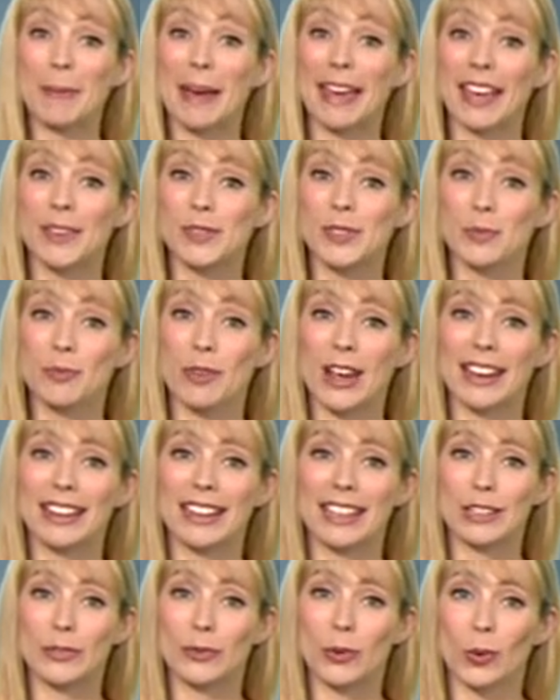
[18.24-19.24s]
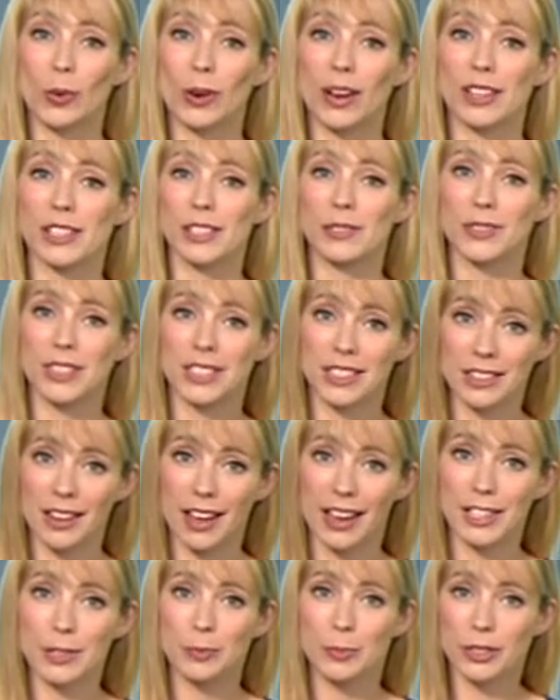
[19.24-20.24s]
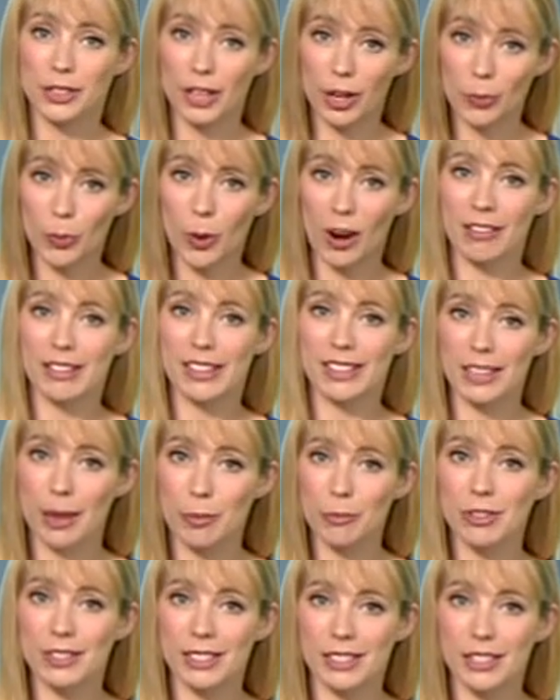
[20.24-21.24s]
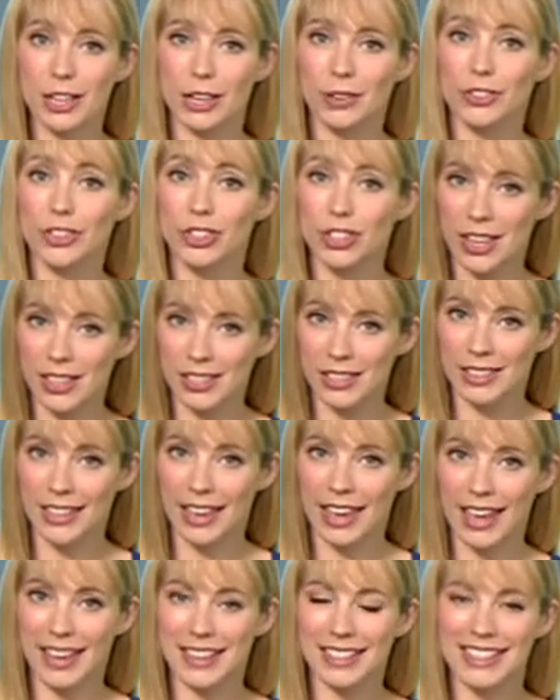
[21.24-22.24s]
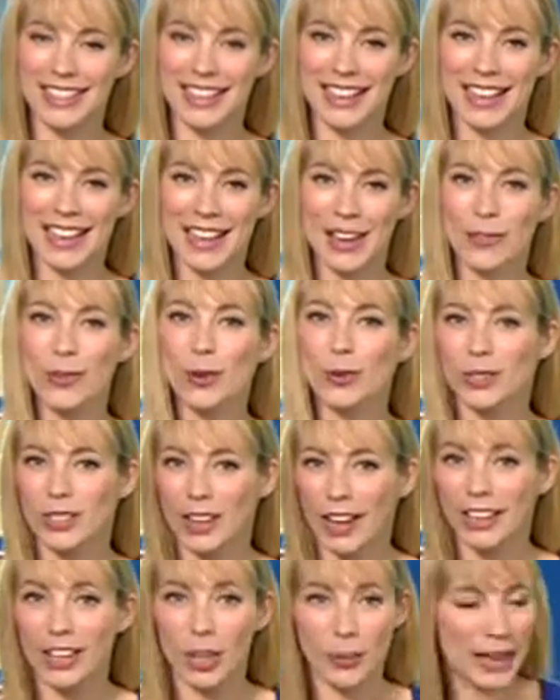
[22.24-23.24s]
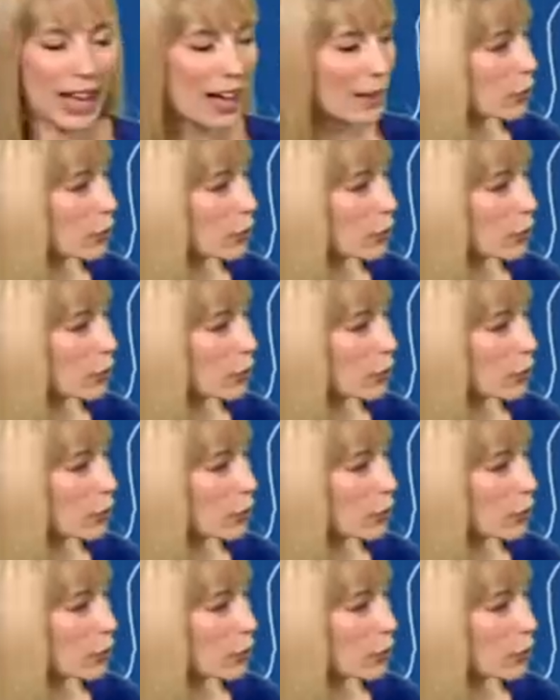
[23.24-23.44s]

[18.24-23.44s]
We may have some rain in the forecast for tonight, but don't worry, summer isn't over just yet. For tonight, though, we